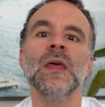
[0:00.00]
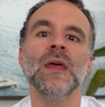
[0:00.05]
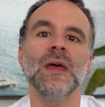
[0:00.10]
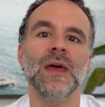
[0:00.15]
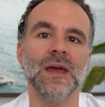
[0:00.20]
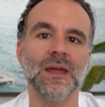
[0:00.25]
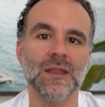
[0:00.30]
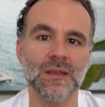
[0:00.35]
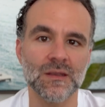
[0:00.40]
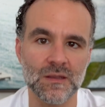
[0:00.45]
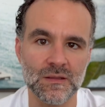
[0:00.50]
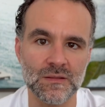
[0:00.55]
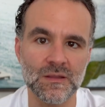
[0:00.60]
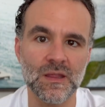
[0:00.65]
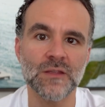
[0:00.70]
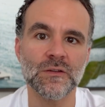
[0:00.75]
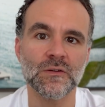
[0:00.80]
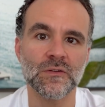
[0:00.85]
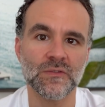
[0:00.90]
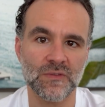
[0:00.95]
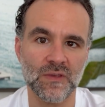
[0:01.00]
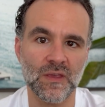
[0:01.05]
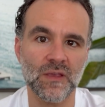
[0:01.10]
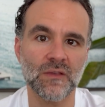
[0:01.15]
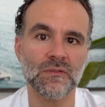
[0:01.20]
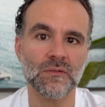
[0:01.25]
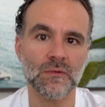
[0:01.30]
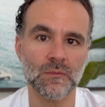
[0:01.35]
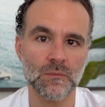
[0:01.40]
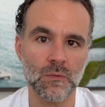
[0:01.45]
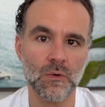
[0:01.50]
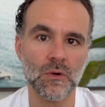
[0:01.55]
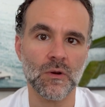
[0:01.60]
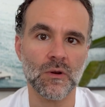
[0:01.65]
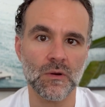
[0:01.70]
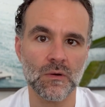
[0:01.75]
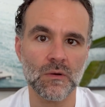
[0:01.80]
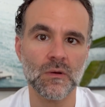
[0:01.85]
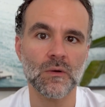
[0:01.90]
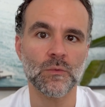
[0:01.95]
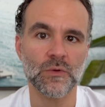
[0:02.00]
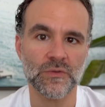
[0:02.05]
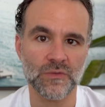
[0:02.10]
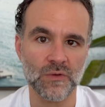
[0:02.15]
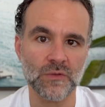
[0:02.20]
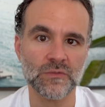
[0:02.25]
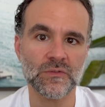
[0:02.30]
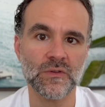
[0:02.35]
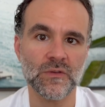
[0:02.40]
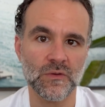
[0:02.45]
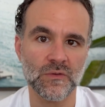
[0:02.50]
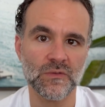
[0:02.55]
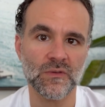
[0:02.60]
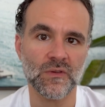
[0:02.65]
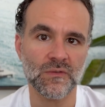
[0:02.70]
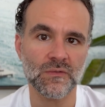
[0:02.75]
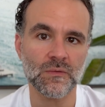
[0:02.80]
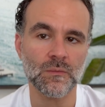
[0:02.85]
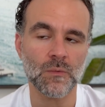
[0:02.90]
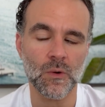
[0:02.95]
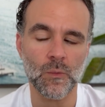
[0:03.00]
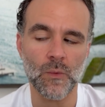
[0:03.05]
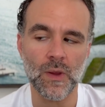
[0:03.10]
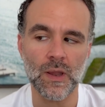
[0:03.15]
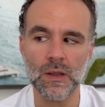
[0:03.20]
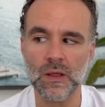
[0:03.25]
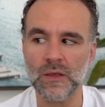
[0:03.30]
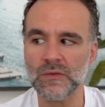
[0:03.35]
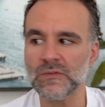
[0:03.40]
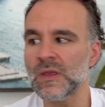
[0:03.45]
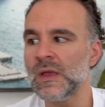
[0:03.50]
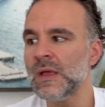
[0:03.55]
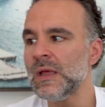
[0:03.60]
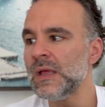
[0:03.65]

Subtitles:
and then you're seeing some more results and you're seeing some more weight loss.